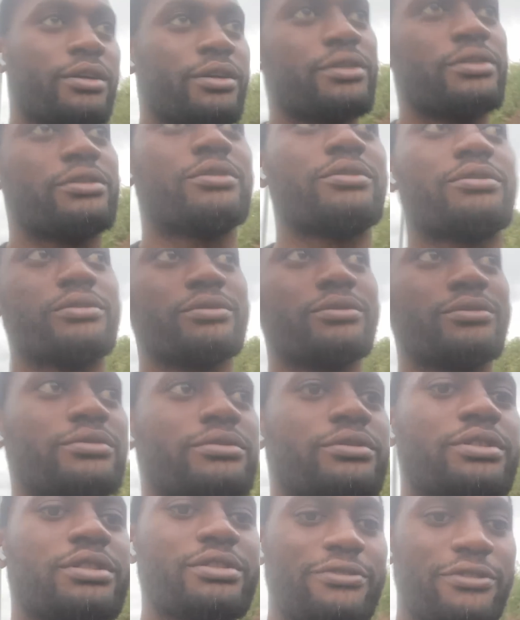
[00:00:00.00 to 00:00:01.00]

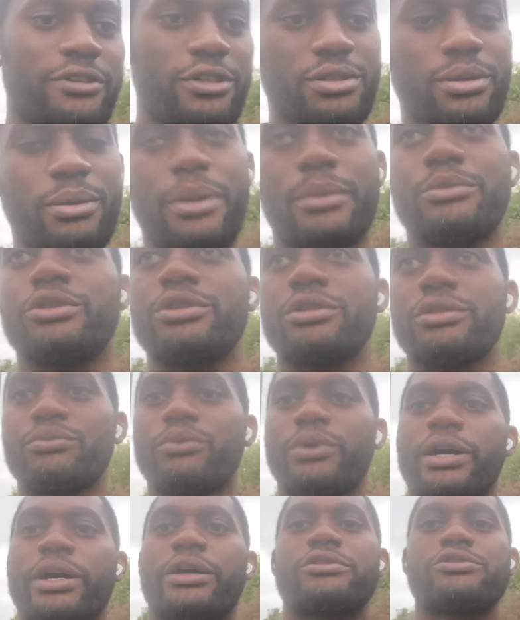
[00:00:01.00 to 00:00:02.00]
This is the first time I'm doing
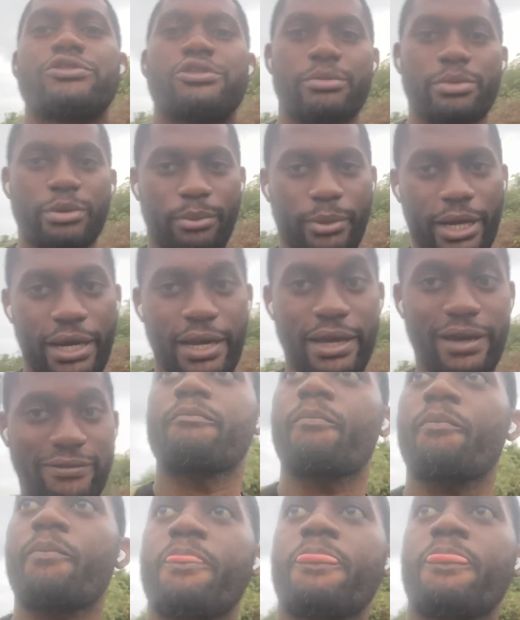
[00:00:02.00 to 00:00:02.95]
warehouse job in my life.